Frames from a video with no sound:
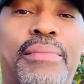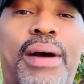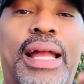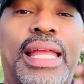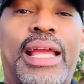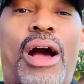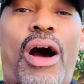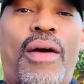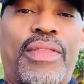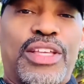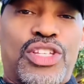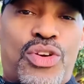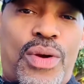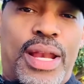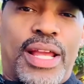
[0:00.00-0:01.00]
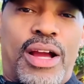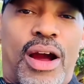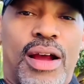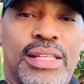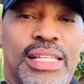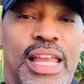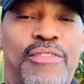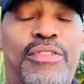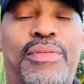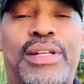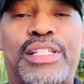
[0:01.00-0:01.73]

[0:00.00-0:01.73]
money on these credit cards and everyone